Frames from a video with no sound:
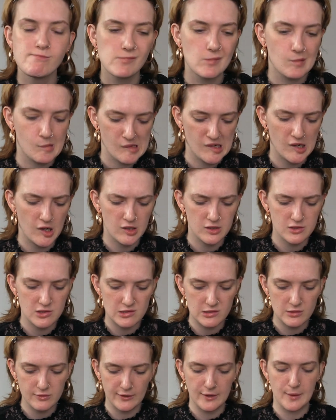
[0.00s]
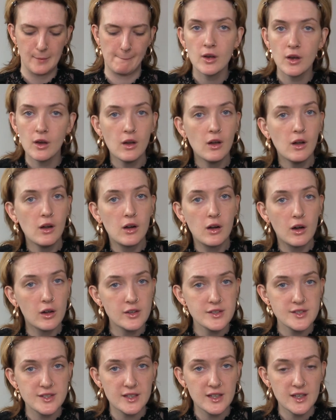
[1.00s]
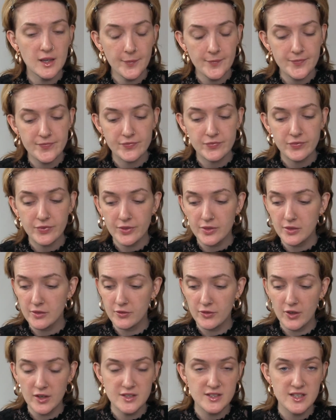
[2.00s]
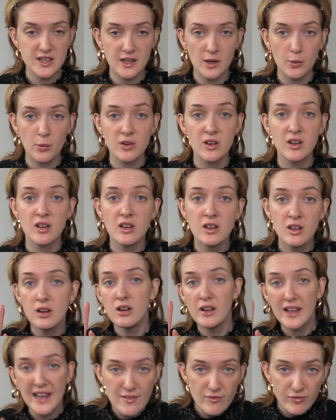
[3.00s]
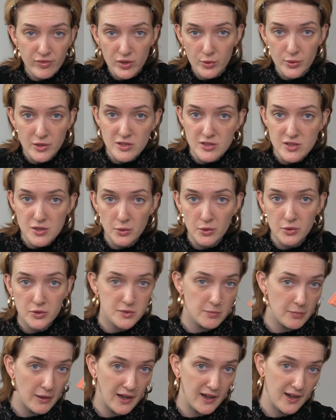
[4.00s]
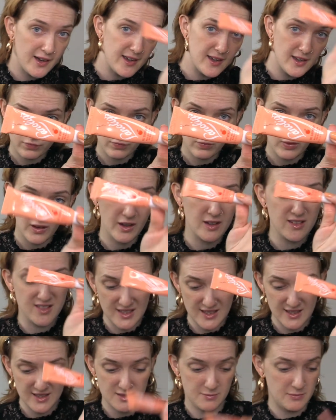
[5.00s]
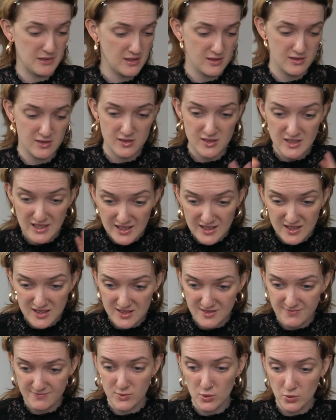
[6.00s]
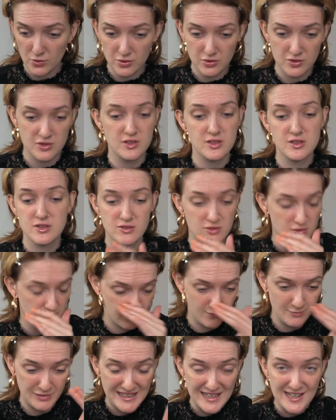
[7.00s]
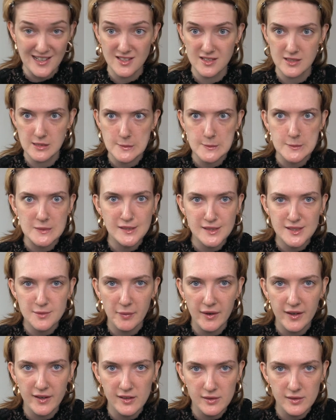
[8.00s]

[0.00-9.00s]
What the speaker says: Oh, I just love it. Honestly, first thing I want to influence you all to buy is this because it is gorgeous. Just please buy it.